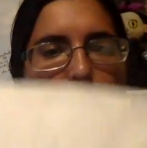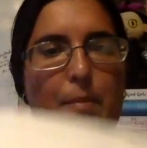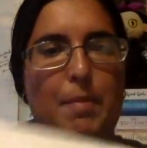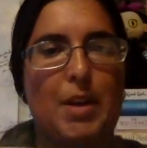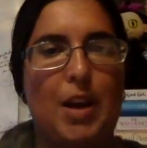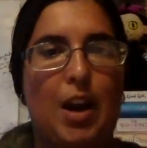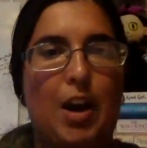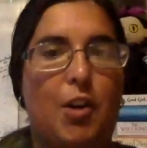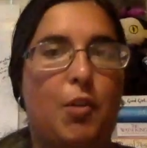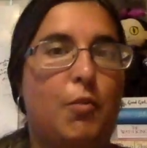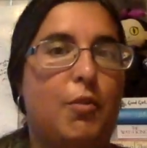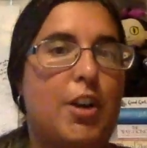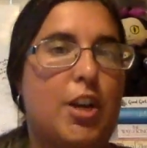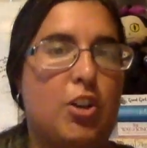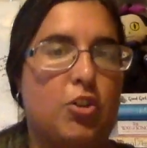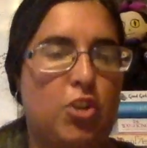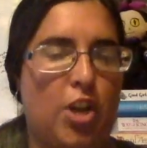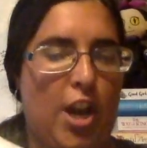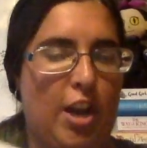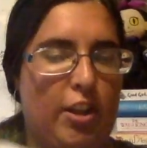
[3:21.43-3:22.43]
and Beyond reading
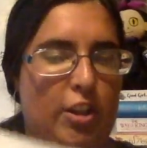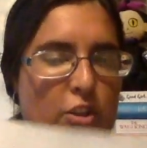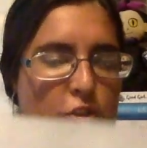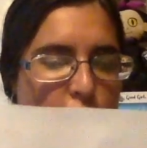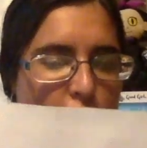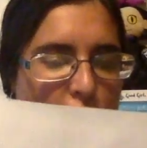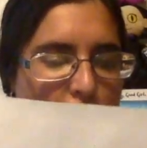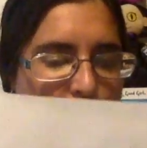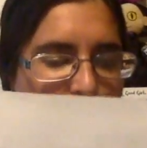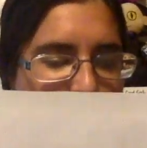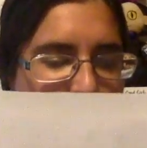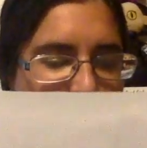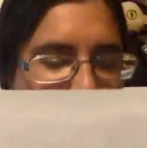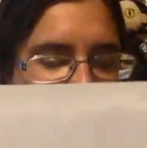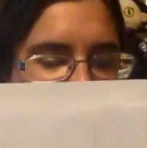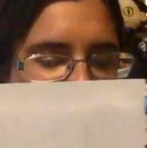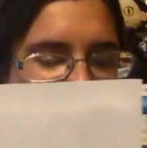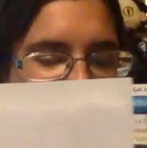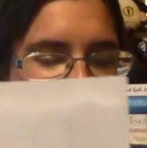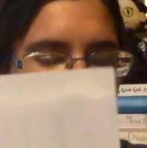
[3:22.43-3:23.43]
challenge is
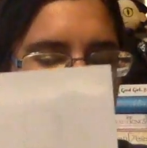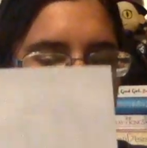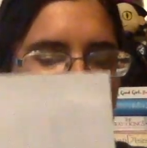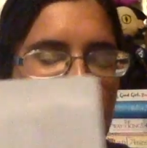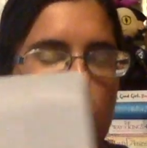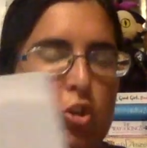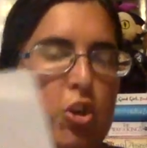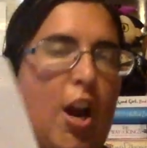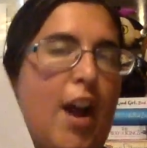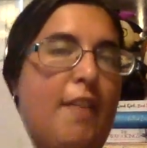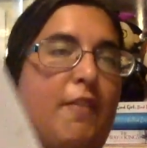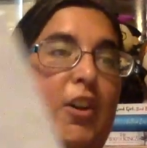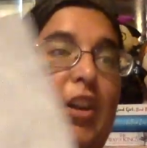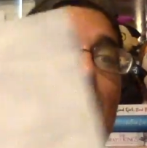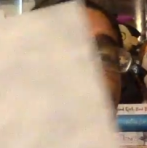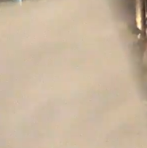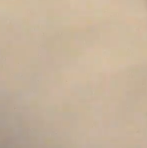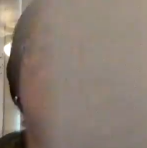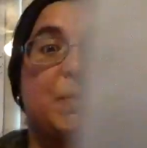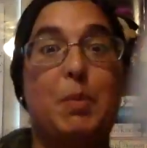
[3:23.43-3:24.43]
read a book about travel,
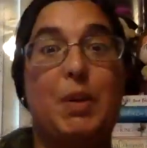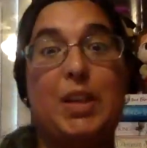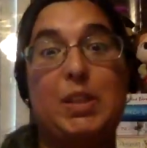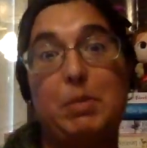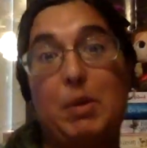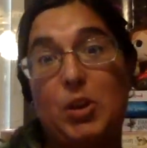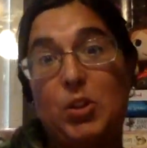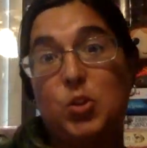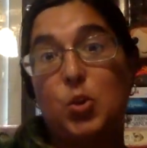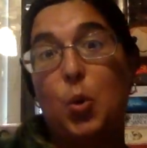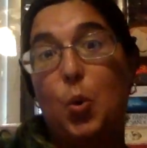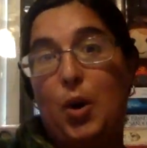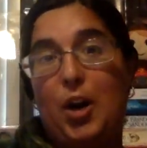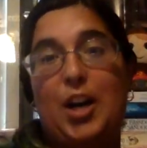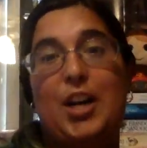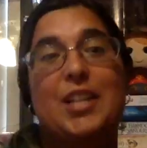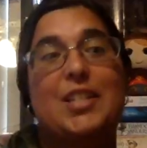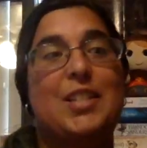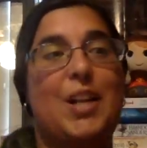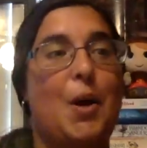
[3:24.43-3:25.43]
and this book is about a tour.
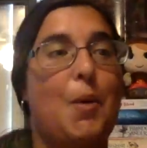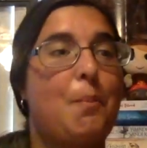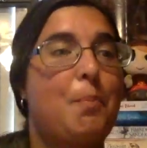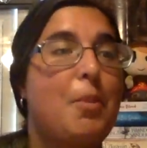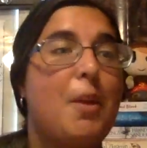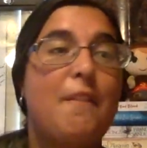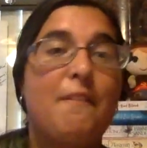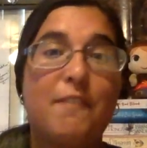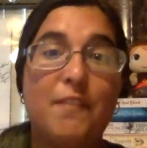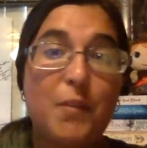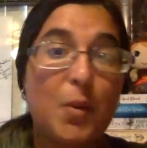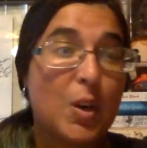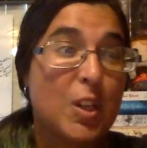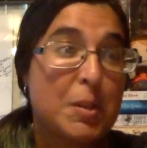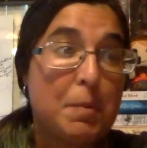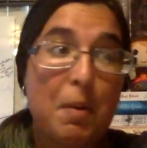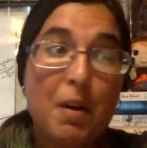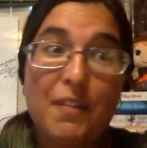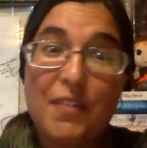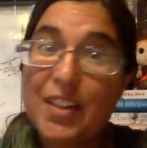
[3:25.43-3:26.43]
So,
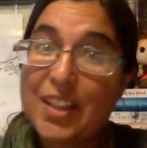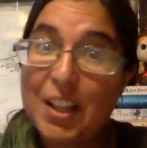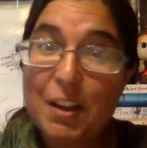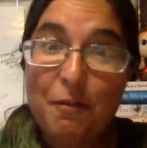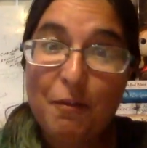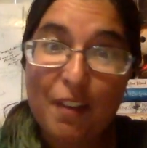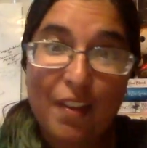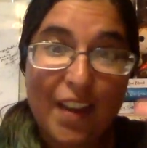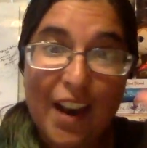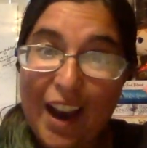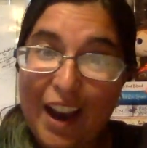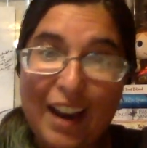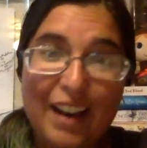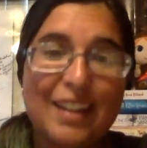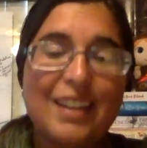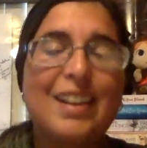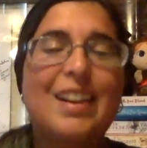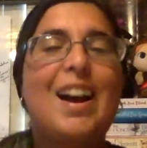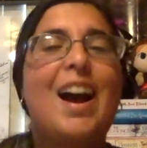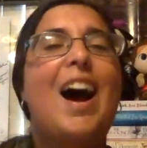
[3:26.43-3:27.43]
works perfectly for that.
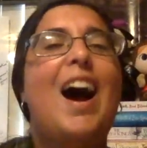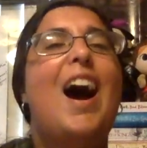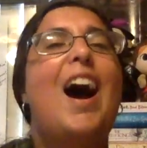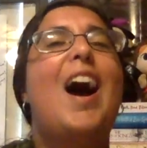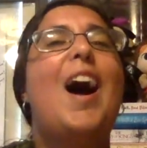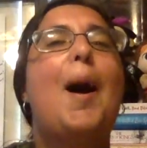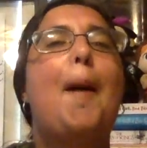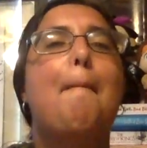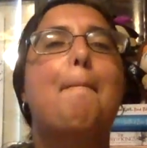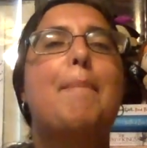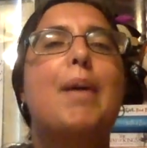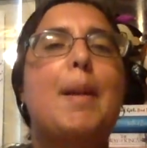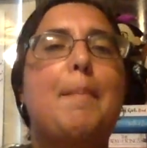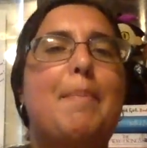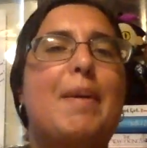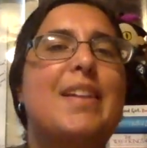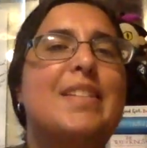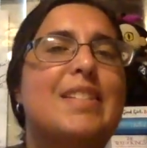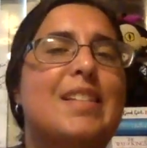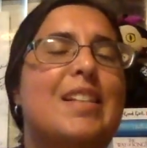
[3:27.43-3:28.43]
But it
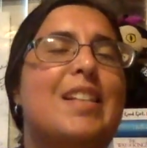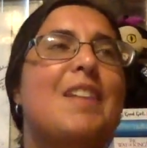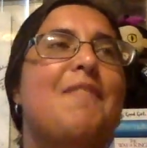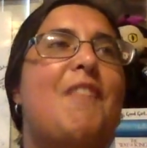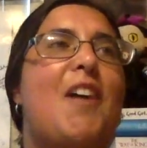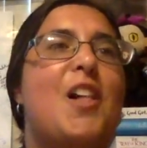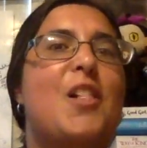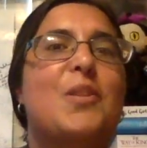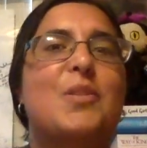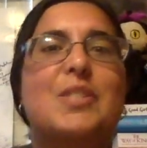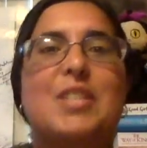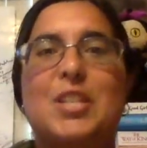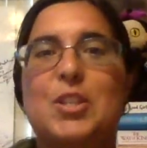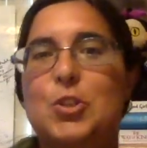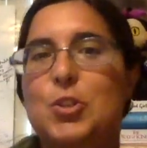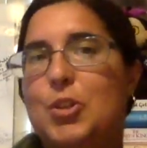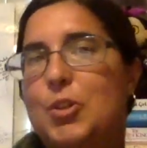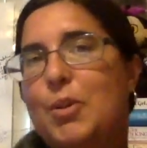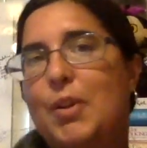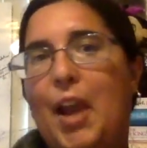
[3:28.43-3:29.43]
basically follows these
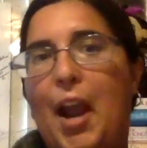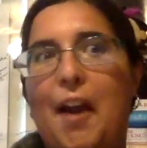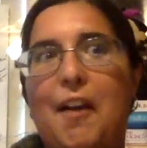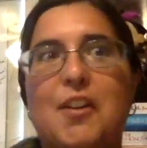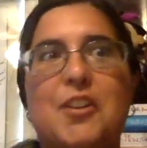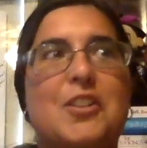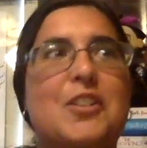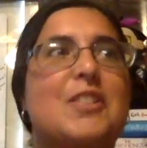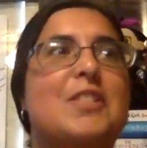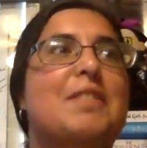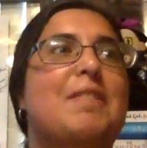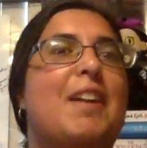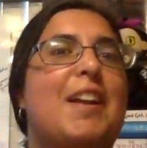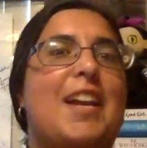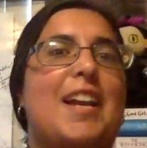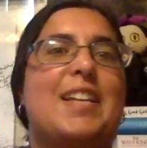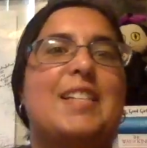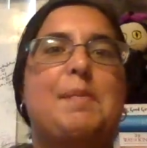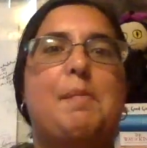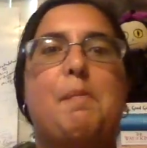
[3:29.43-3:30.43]
two characters. Ready
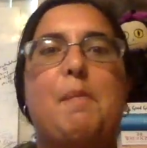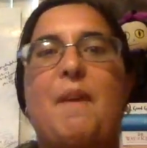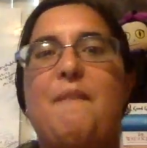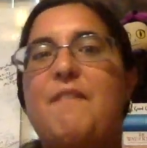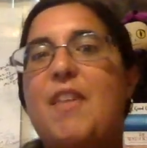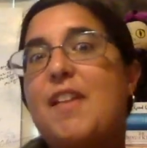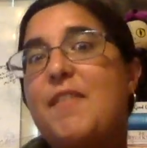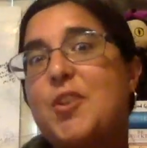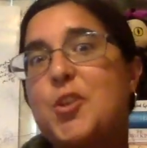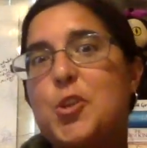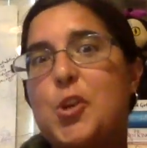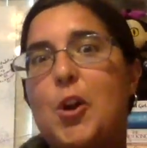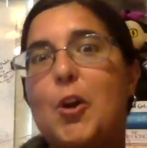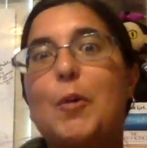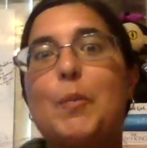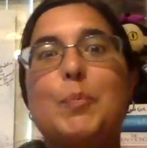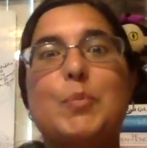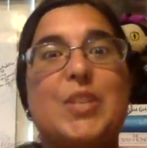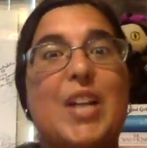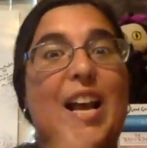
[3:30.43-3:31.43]
has some of my favorite
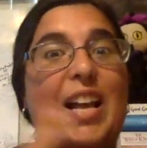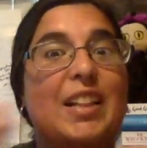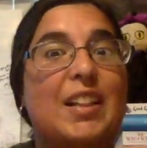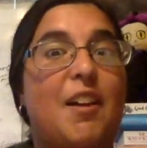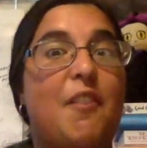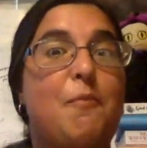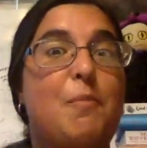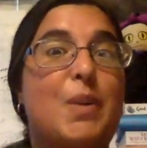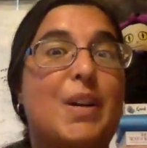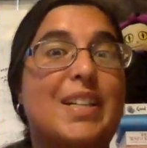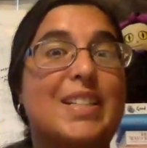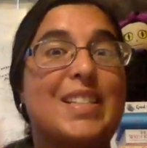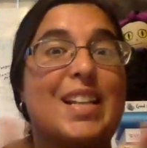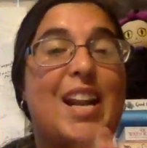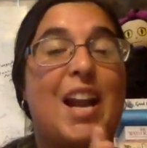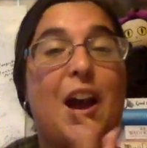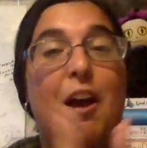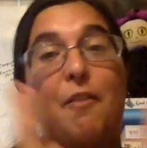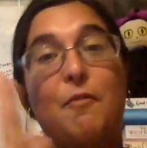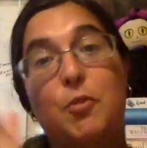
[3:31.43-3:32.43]
tropes. I love books that
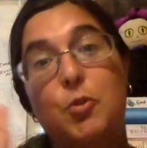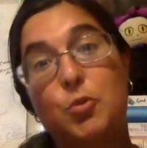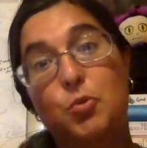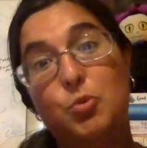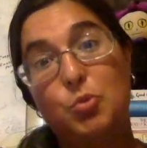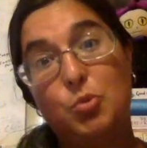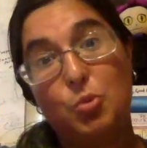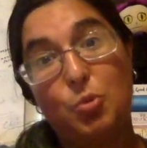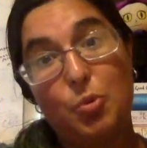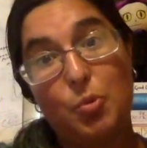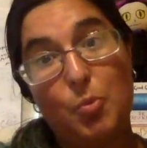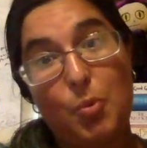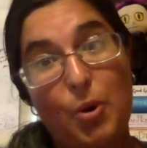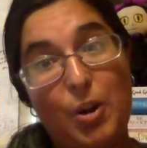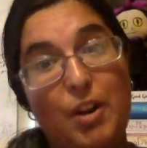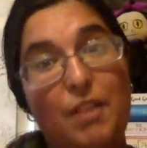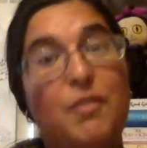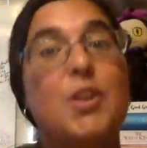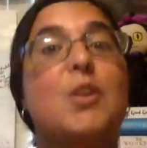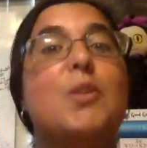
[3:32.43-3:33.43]
have dual
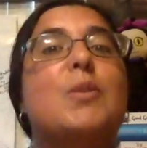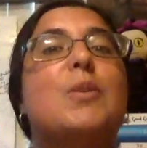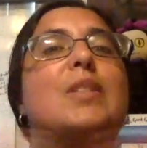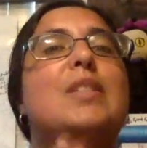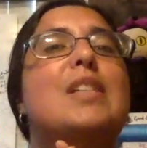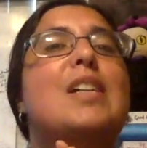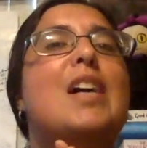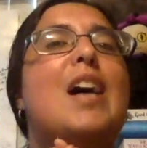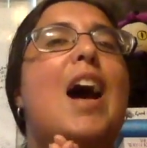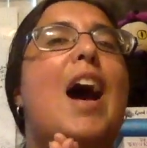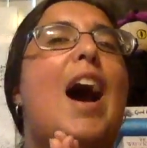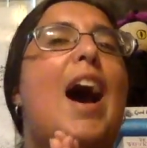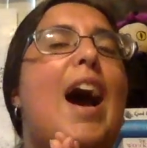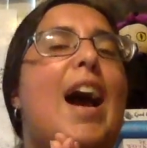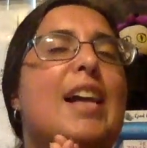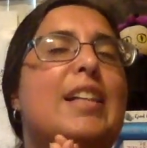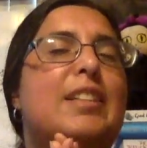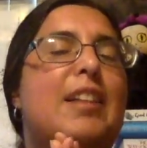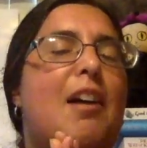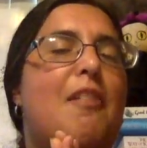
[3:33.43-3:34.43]
point of views.
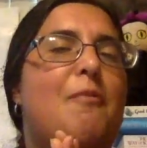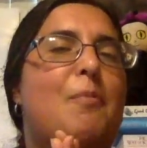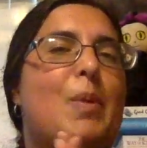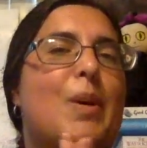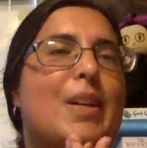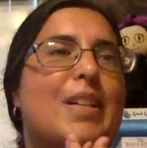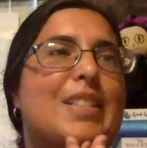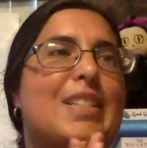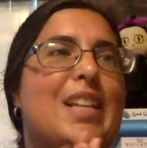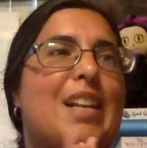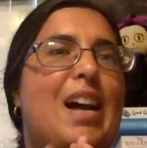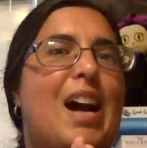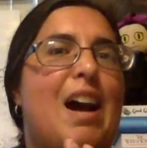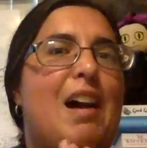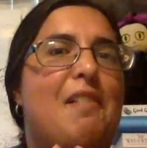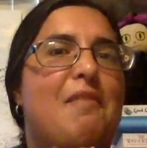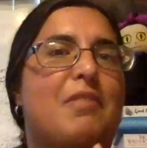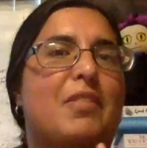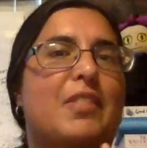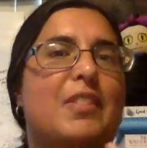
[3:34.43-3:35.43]
I love books that
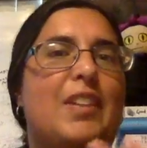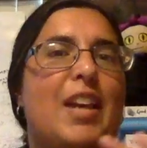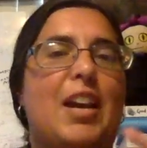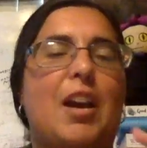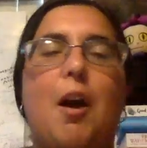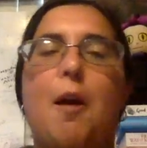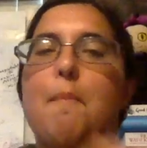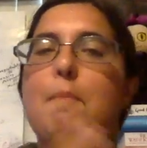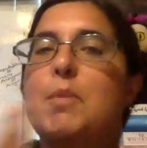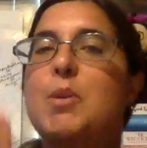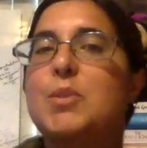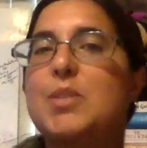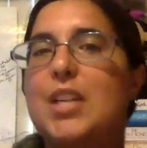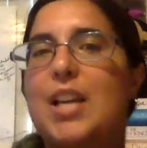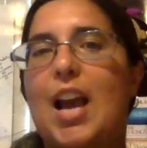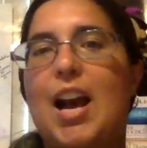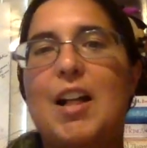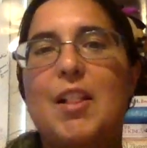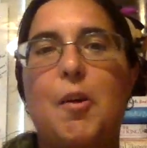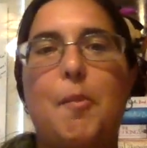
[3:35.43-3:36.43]
have like a music
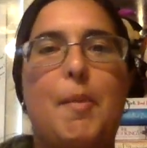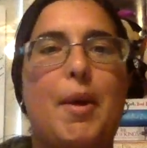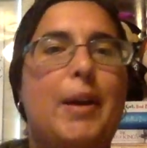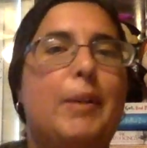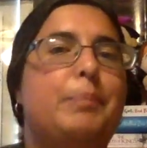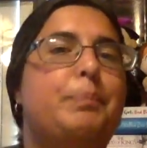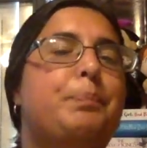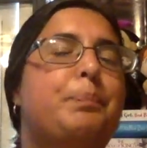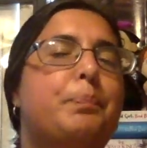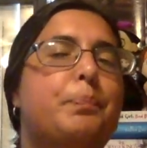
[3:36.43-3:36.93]
element.